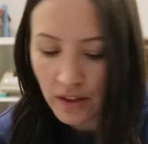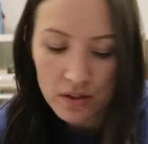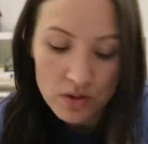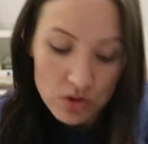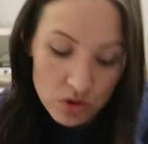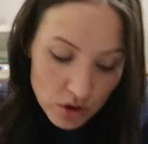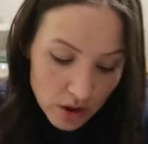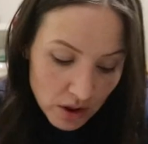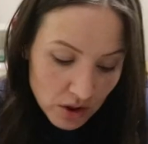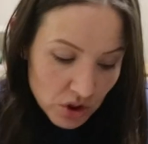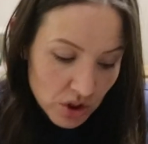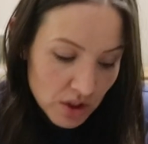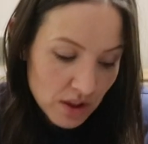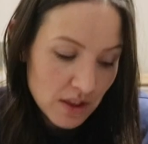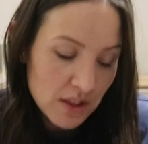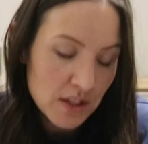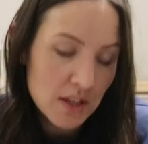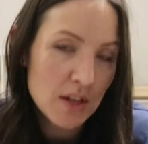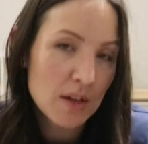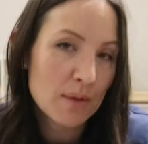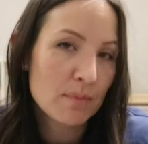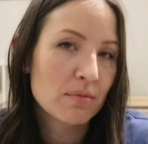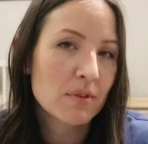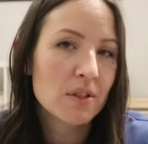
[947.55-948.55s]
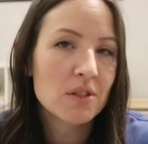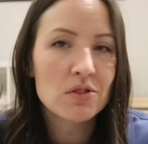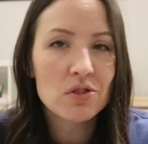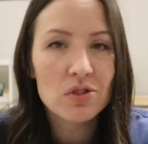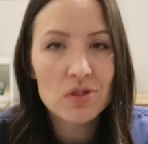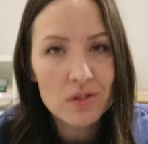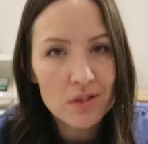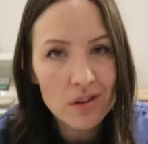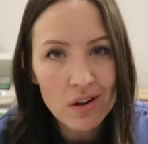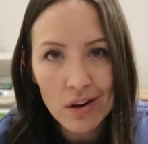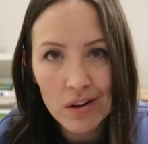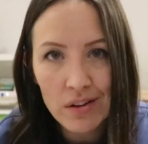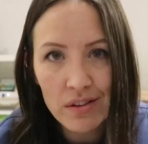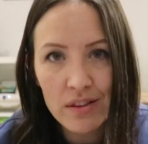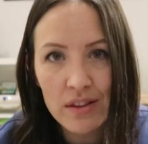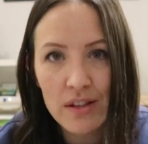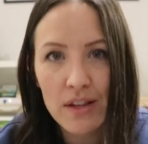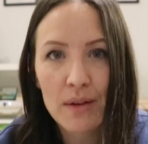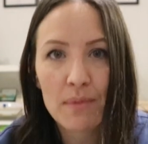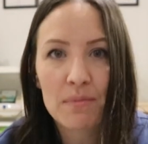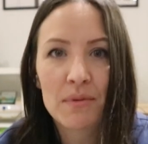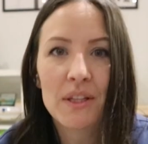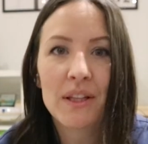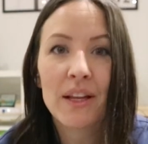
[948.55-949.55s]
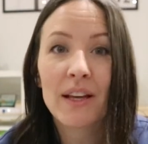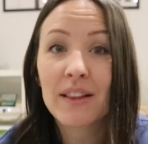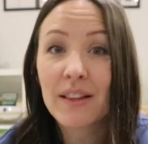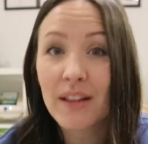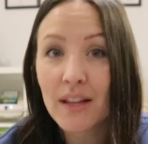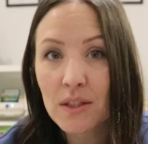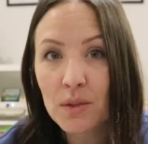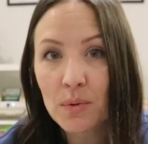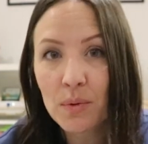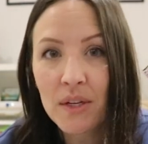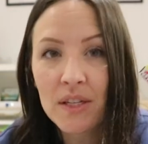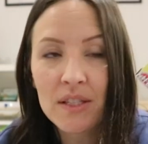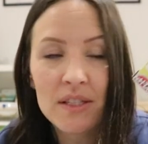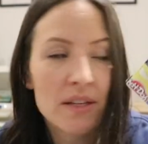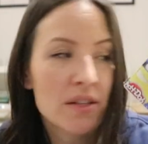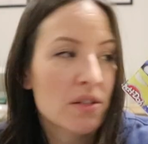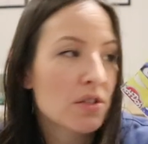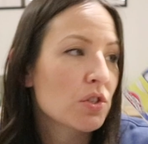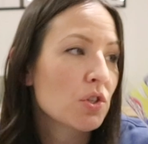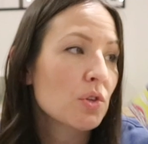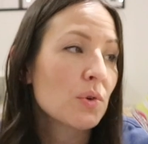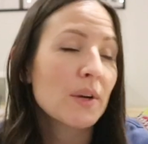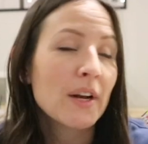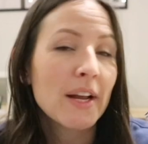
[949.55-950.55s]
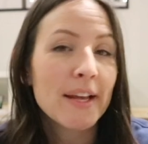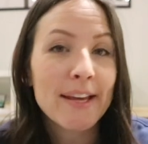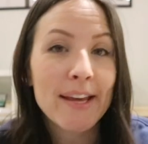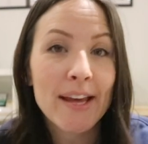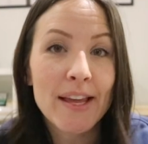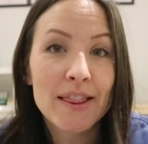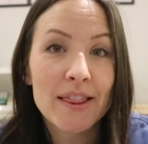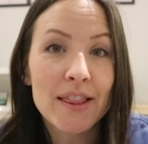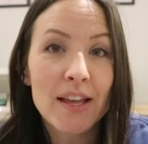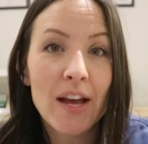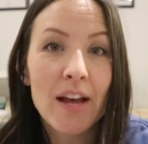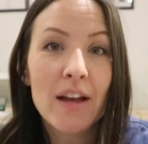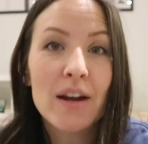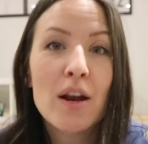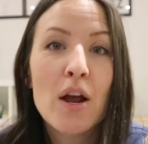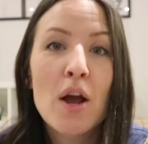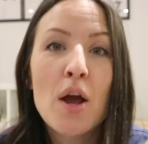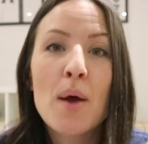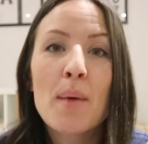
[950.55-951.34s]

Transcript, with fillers: construction themed and just car themed and like that's what he's into and I get that.